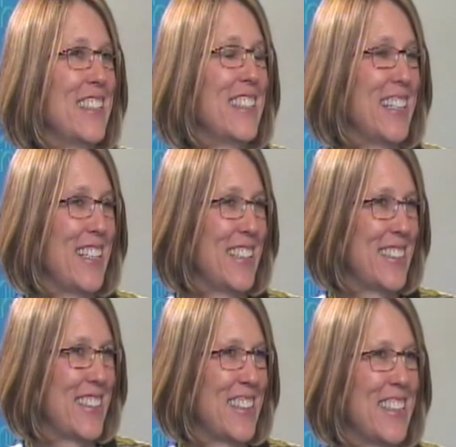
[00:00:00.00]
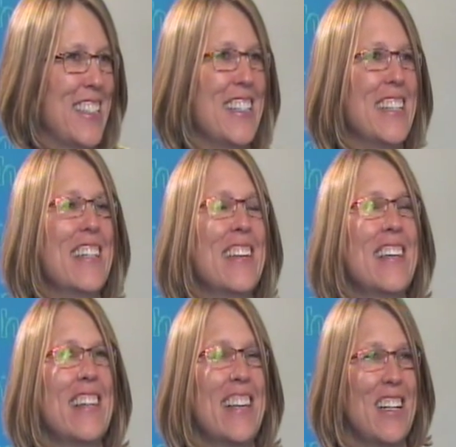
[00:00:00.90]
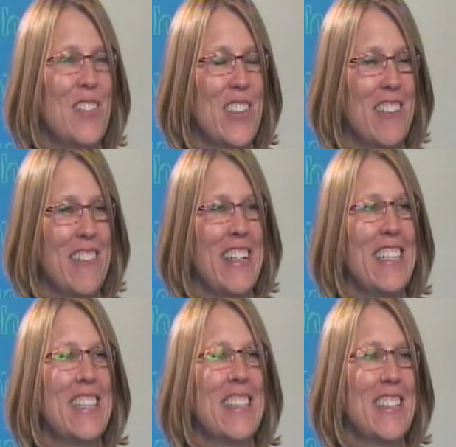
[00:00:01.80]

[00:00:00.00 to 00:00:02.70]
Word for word: And maybe yes. we can continue that way. That'll be great.